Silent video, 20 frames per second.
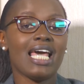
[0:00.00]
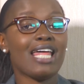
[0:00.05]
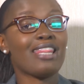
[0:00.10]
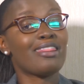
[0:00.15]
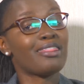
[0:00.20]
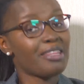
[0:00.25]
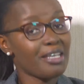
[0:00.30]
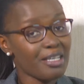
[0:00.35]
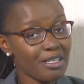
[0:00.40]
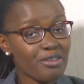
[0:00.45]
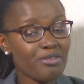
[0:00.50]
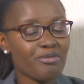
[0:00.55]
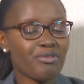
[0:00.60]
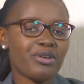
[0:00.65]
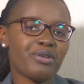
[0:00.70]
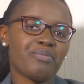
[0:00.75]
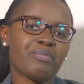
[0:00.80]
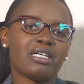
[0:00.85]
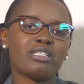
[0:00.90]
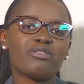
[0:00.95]
And thank you
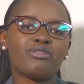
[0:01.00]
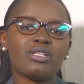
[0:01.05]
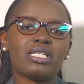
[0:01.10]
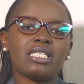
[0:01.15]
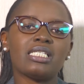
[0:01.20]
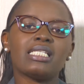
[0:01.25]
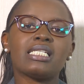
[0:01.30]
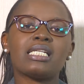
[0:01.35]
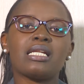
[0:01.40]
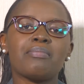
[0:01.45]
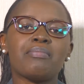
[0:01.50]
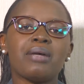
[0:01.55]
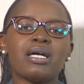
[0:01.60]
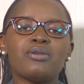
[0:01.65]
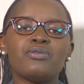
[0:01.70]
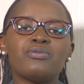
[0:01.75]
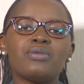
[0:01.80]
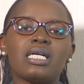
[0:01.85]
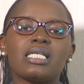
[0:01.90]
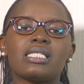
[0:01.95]
very much for the
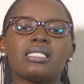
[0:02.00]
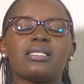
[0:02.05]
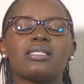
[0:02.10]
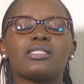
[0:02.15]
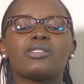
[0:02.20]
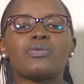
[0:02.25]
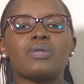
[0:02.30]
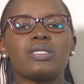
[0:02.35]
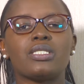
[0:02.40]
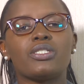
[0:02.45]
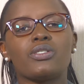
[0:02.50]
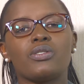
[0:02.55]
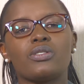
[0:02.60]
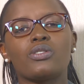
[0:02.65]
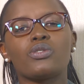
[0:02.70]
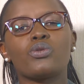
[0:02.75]
gentleman who asked this question.